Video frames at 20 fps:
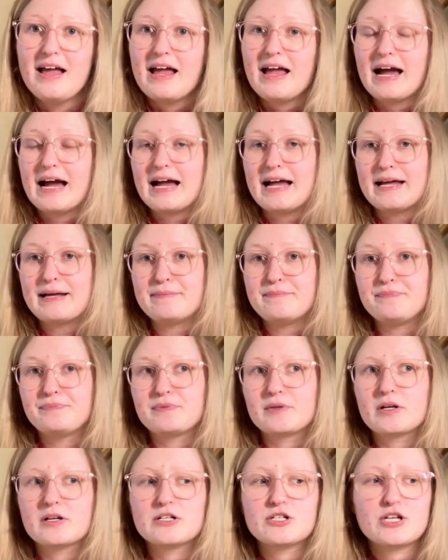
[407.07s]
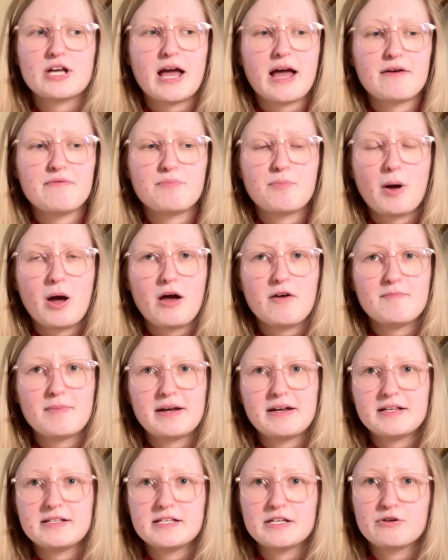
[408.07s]
Because yeah, part of my
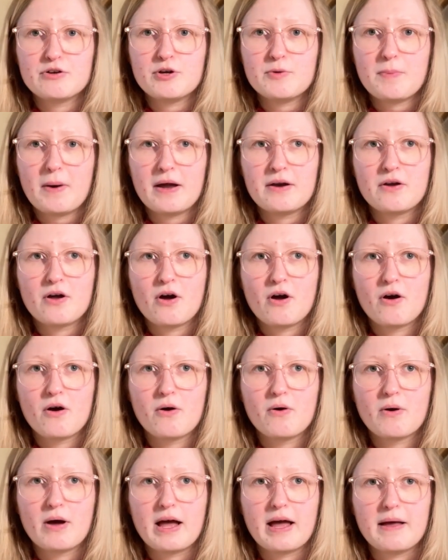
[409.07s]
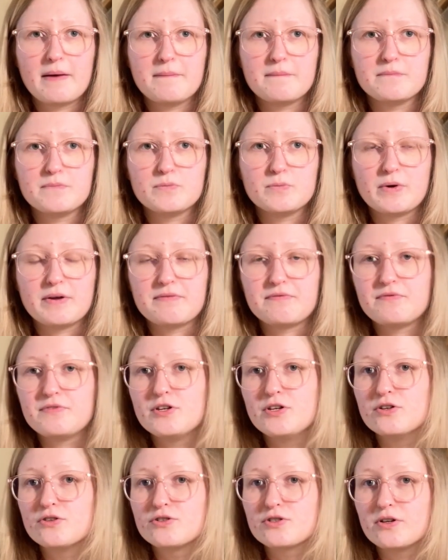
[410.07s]
knitting group, I know we've, you
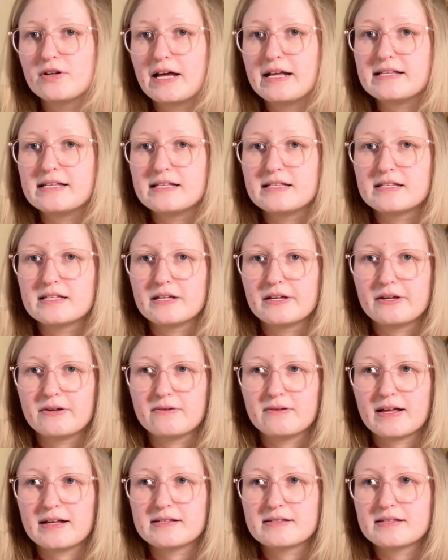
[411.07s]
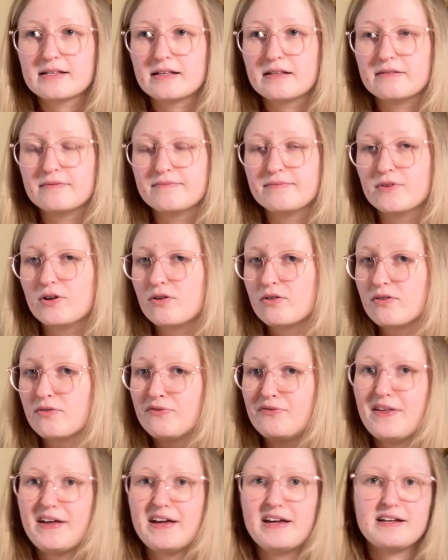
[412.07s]
know, donated to, let's say, local
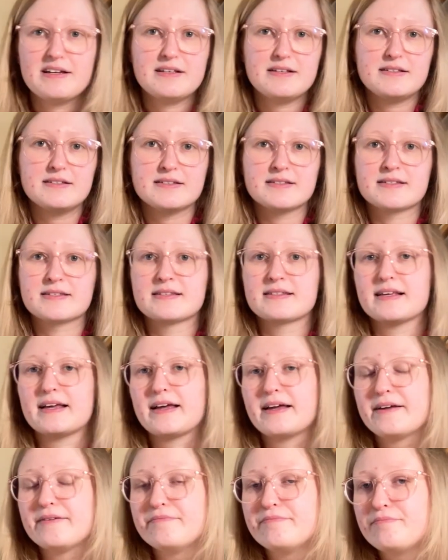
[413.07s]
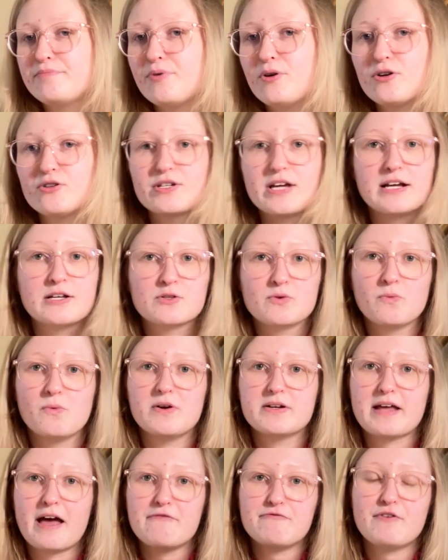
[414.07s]
things, projects,
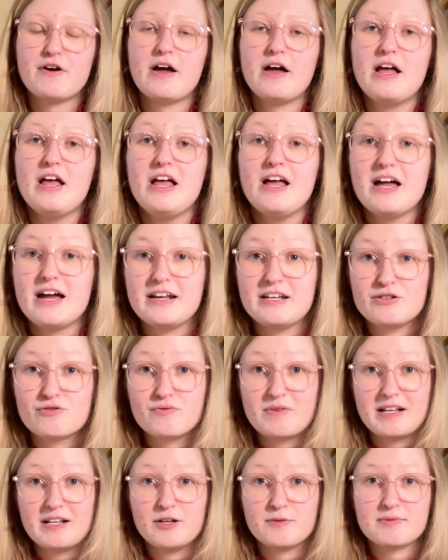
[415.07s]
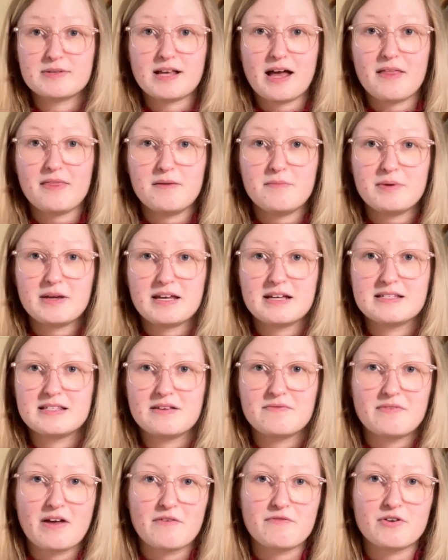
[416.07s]
whatever, and it's really upset them because they've
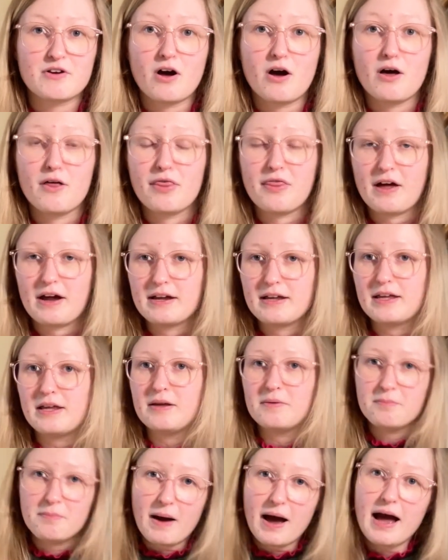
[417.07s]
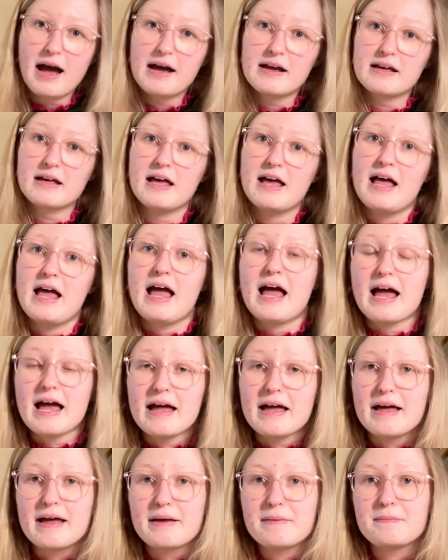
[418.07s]
never got a thank you back.
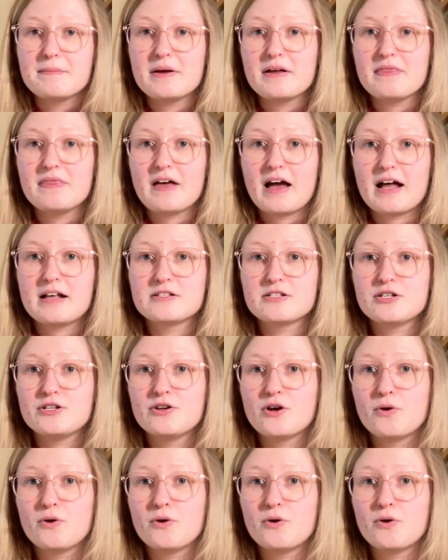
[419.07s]
And that's, you know,